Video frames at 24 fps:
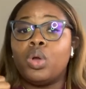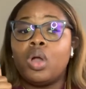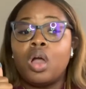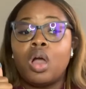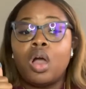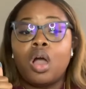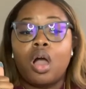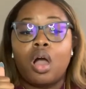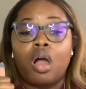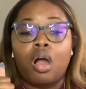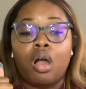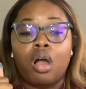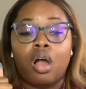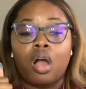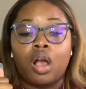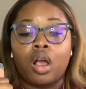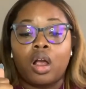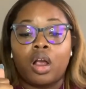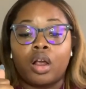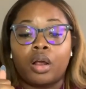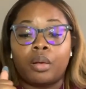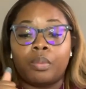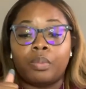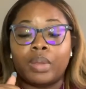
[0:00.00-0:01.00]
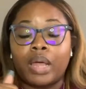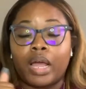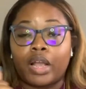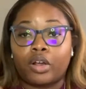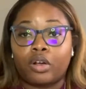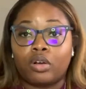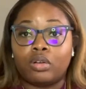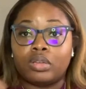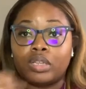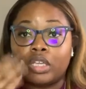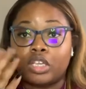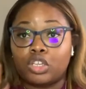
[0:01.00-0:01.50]
our Black Girl
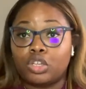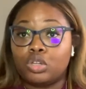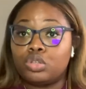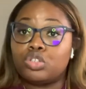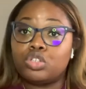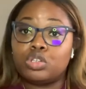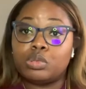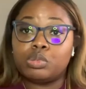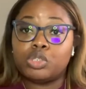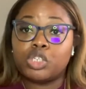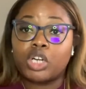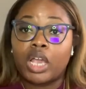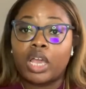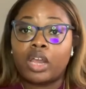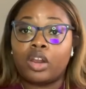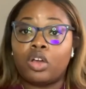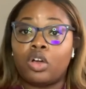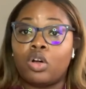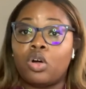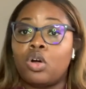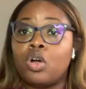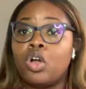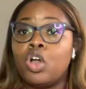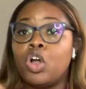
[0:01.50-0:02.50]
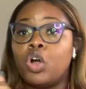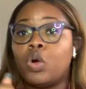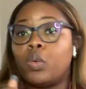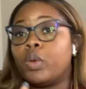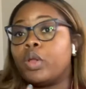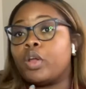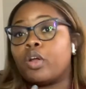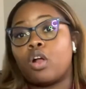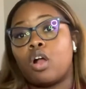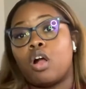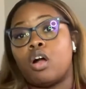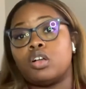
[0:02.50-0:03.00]
Lit YouTube channel. We
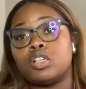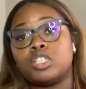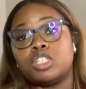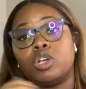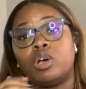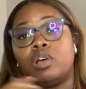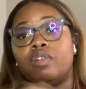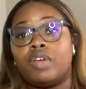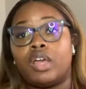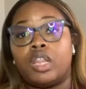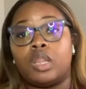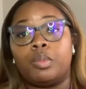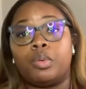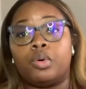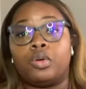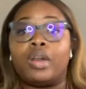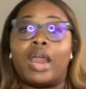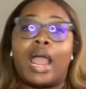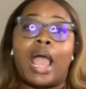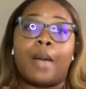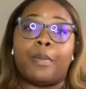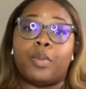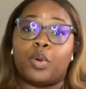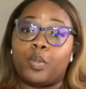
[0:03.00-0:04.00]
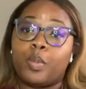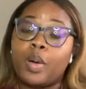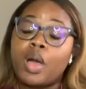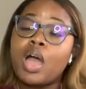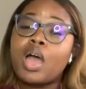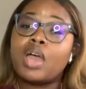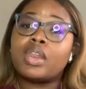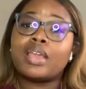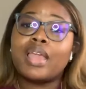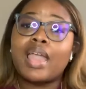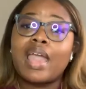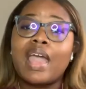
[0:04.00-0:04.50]
are also available on Apple
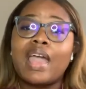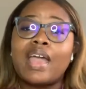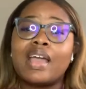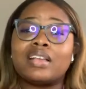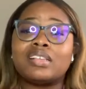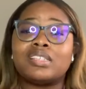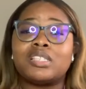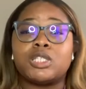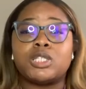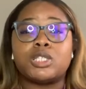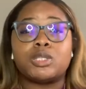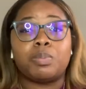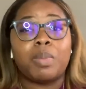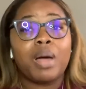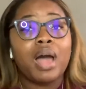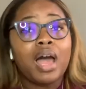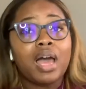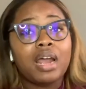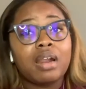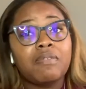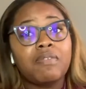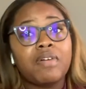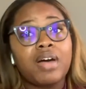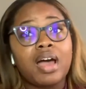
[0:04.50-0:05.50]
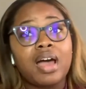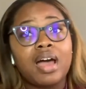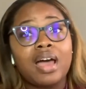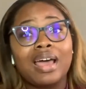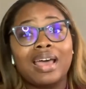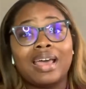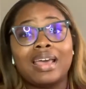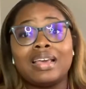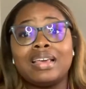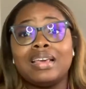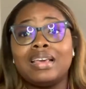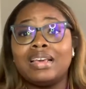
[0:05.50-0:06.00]
Podcasts,
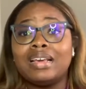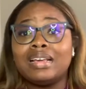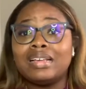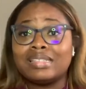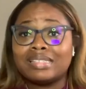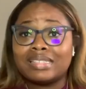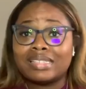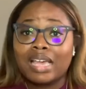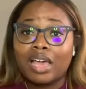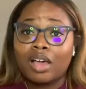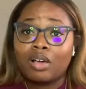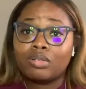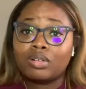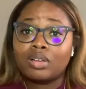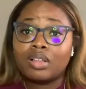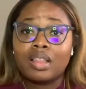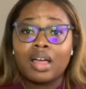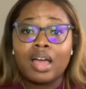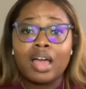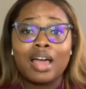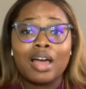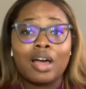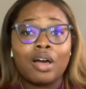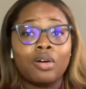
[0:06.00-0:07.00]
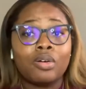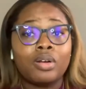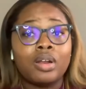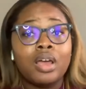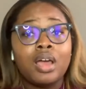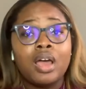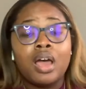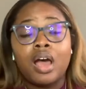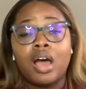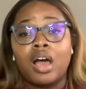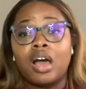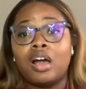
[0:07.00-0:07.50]
Spotify,
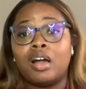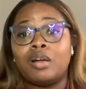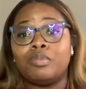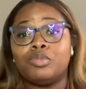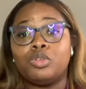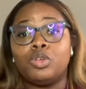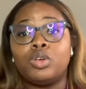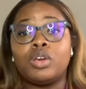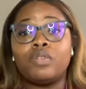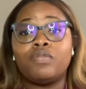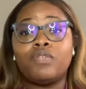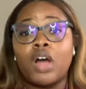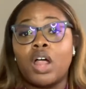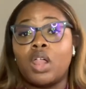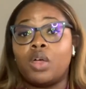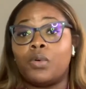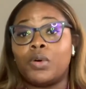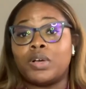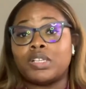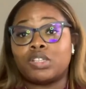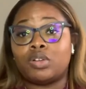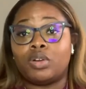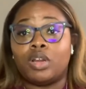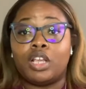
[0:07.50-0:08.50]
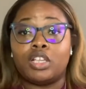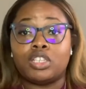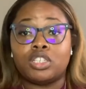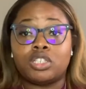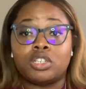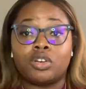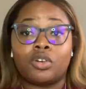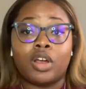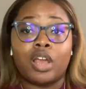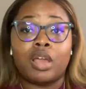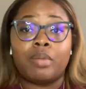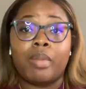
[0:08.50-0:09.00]
SoundCloud. You can follow us on
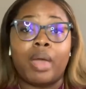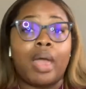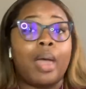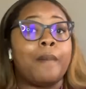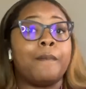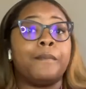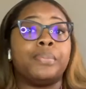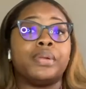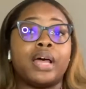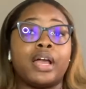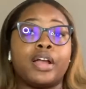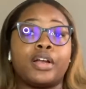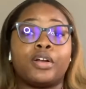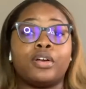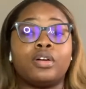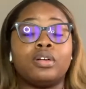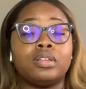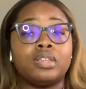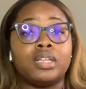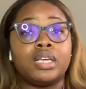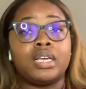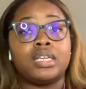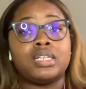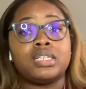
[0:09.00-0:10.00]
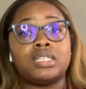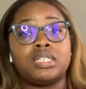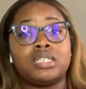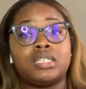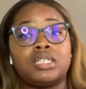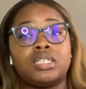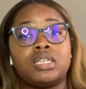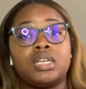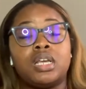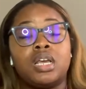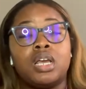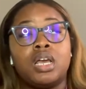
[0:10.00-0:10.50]
Instagram at Black Girl Lit
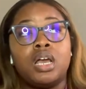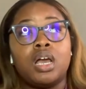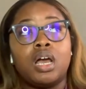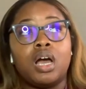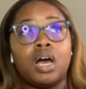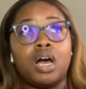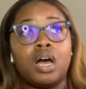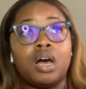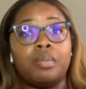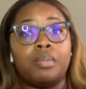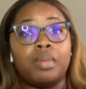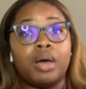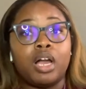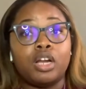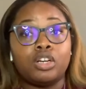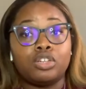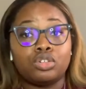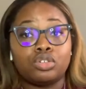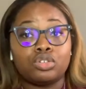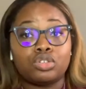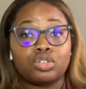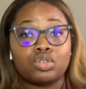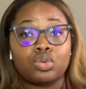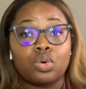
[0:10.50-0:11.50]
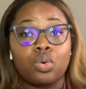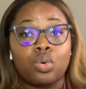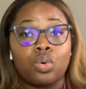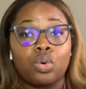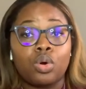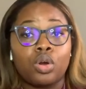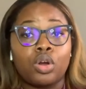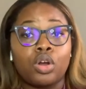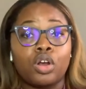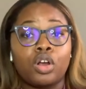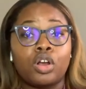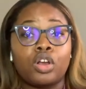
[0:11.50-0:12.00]

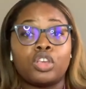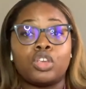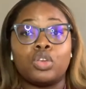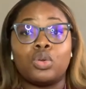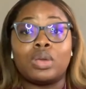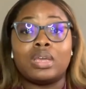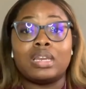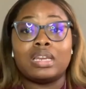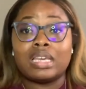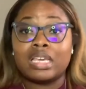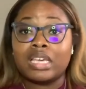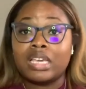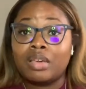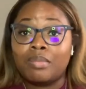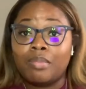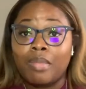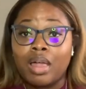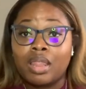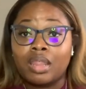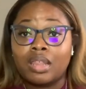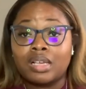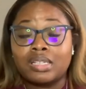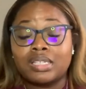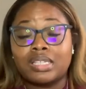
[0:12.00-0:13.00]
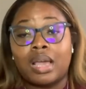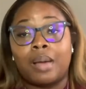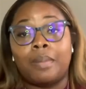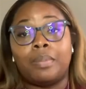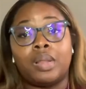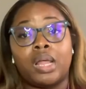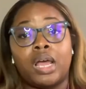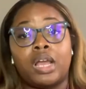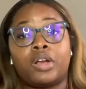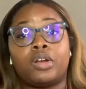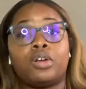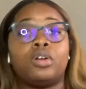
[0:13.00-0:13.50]
You can email us at
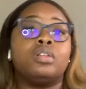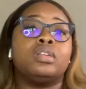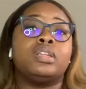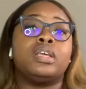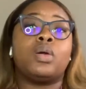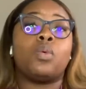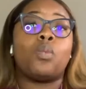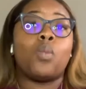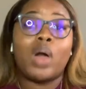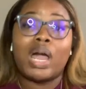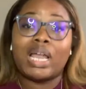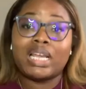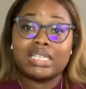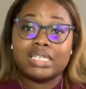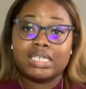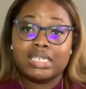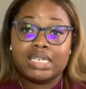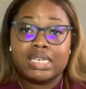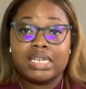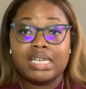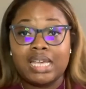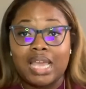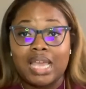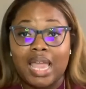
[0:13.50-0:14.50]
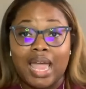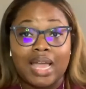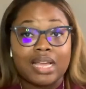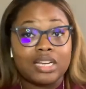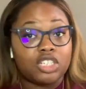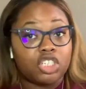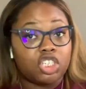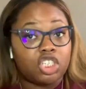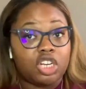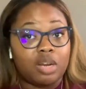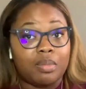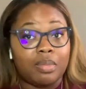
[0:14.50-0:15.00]

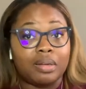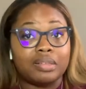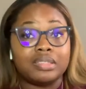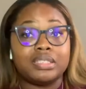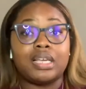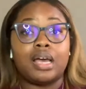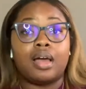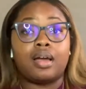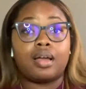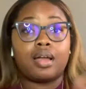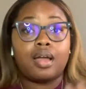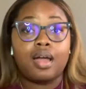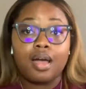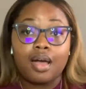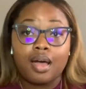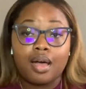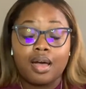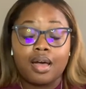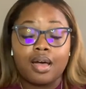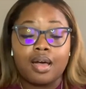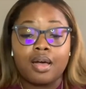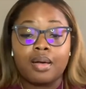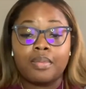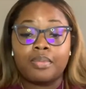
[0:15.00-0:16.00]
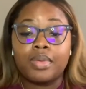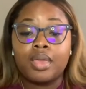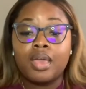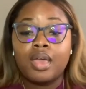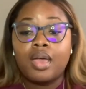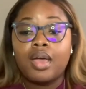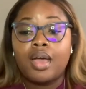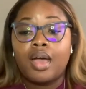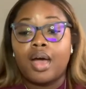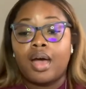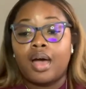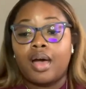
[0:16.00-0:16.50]
blackgirllityt@gmail.com.
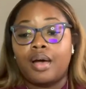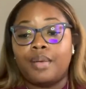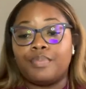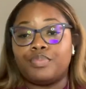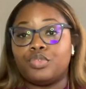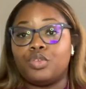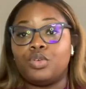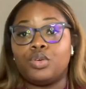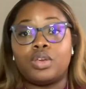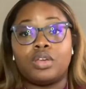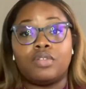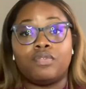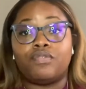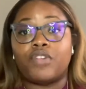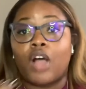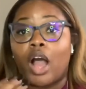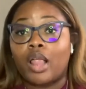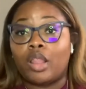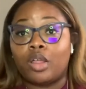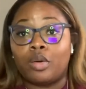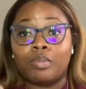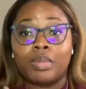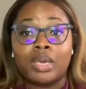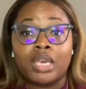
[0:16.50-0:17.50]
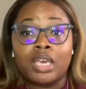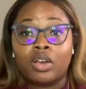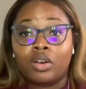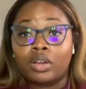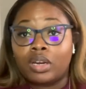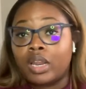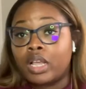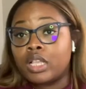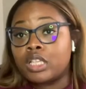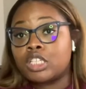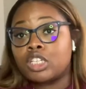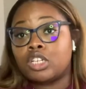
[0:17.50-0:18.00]
You can follow me on
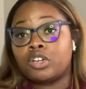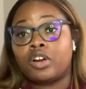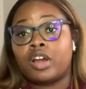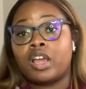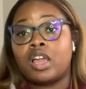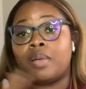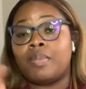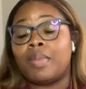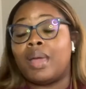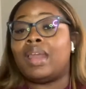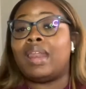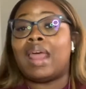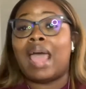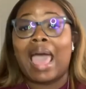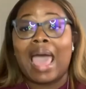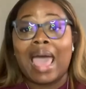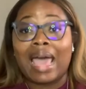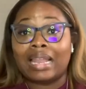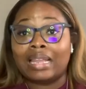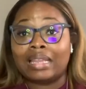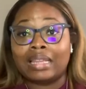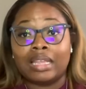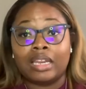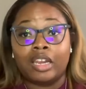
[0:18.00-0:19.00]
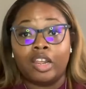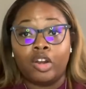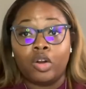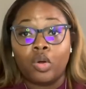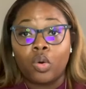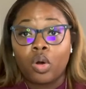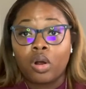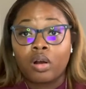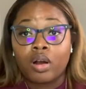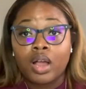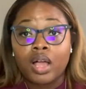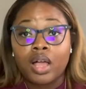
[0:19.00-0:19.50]
Instagram at Lenny
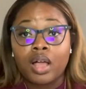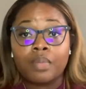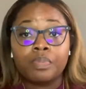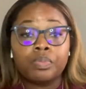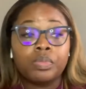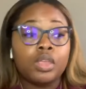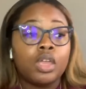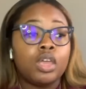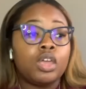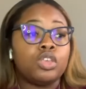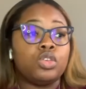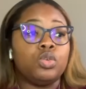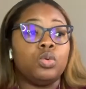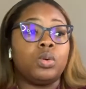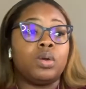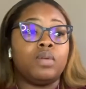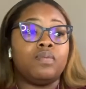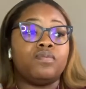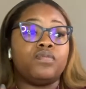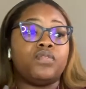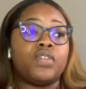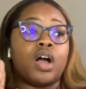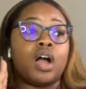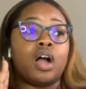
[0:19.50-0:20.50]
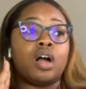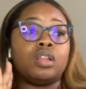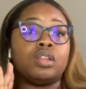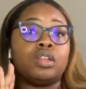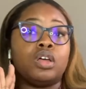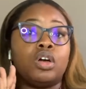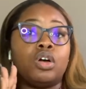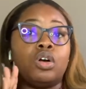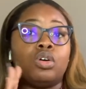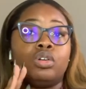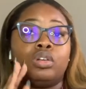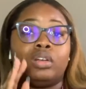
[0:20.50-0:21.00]
Nora. You can
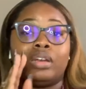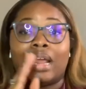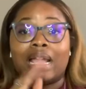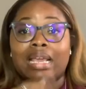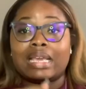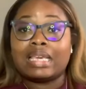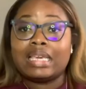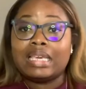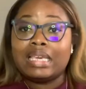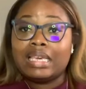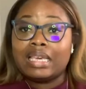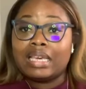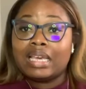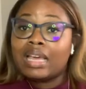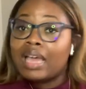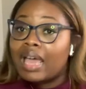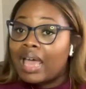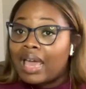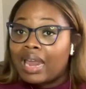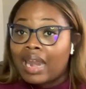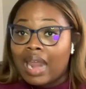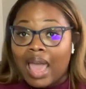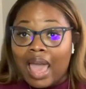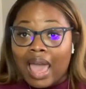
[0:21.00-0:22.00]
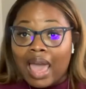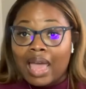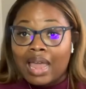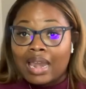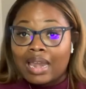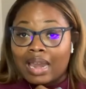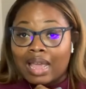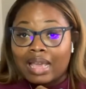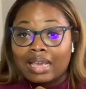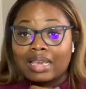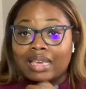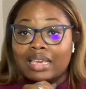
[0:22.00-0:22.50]
follow Nakia at
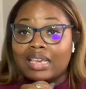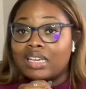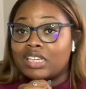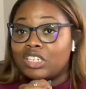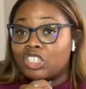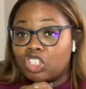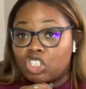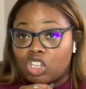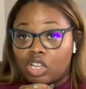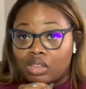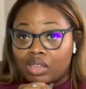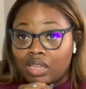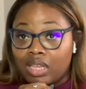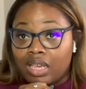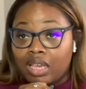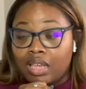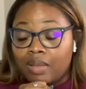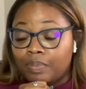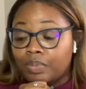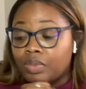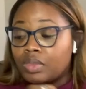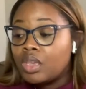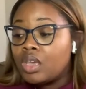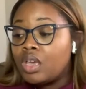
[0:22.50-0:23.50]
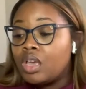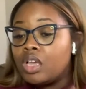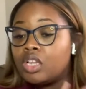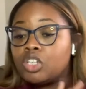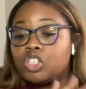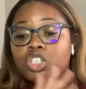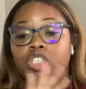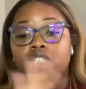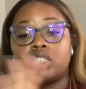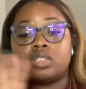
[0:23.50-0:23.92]
Nakia Jalin. Just